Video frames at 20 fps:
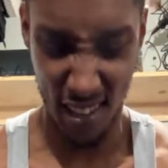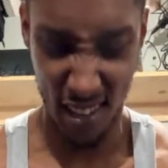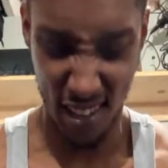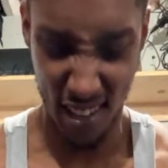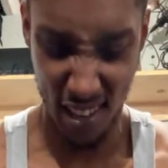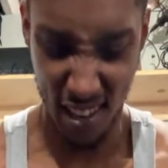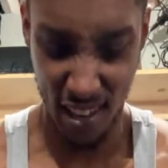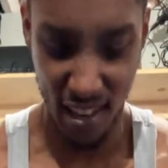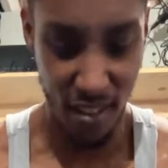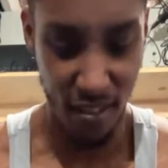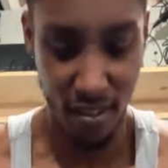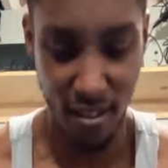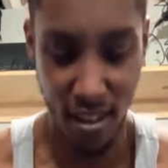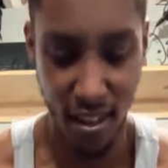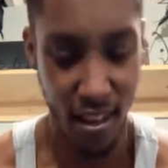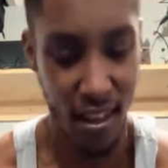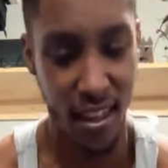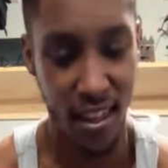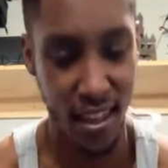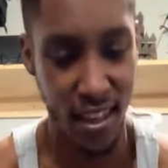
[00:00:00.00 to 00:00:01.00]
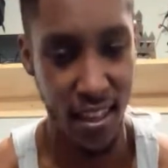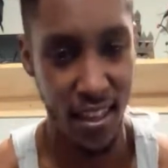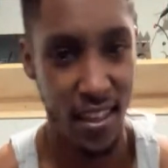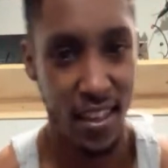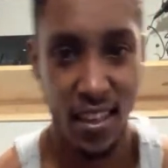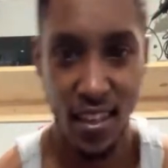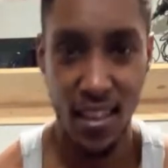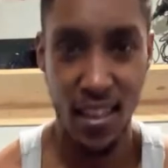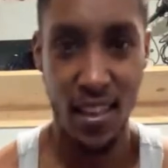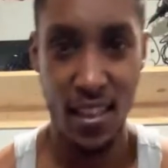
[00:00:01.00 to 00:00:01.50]
Okay,
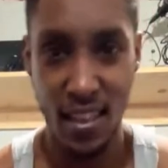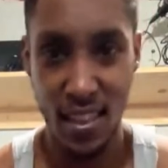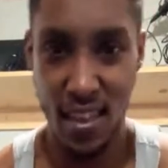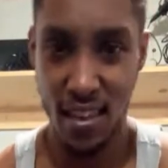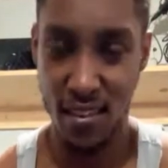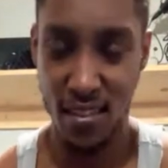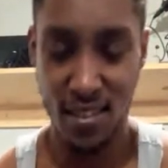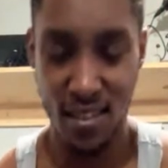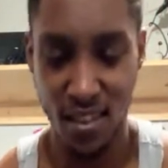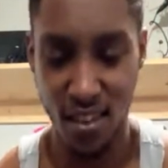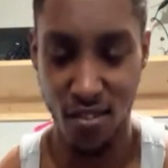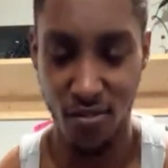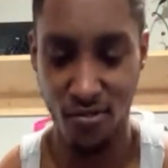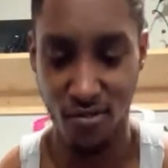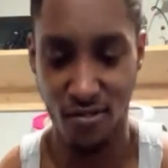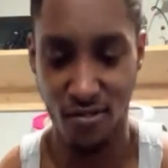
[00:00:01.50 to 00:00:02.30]
that's tough.